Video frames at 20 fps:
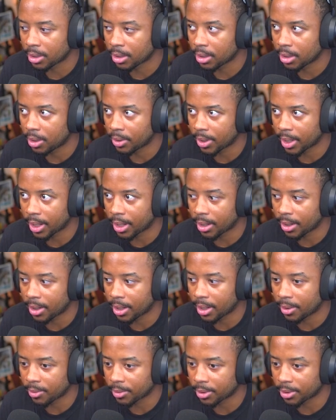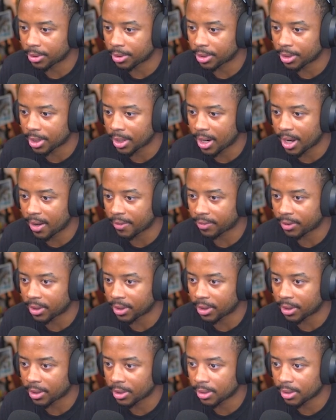Okay, all right. We're just gonna have
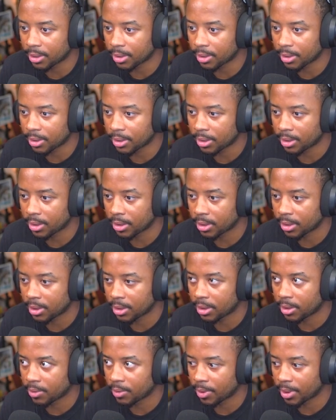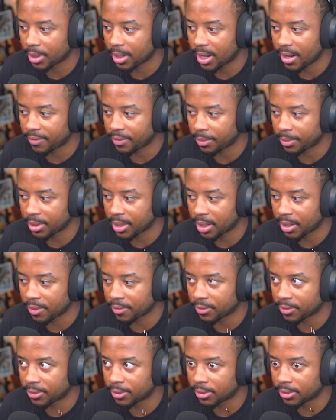to. We're gonna have to be
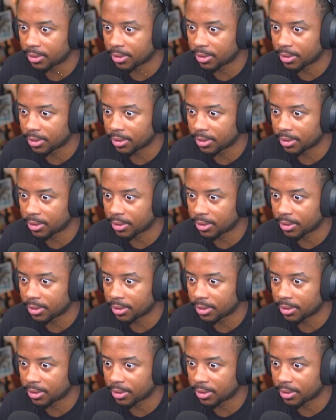careful.